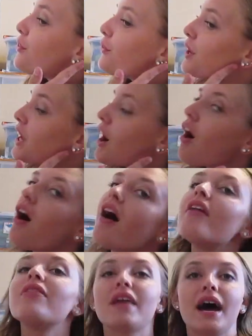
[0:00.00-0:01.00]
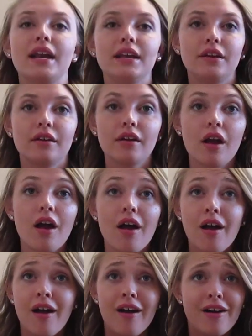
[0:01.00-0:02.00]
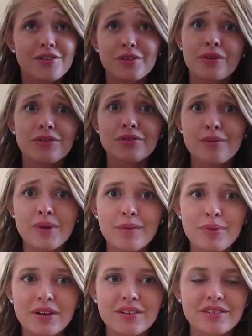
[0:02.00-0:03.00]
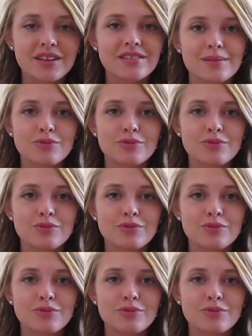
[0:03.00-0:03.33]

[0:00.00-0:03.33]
3 on that ear. So those were my piercings.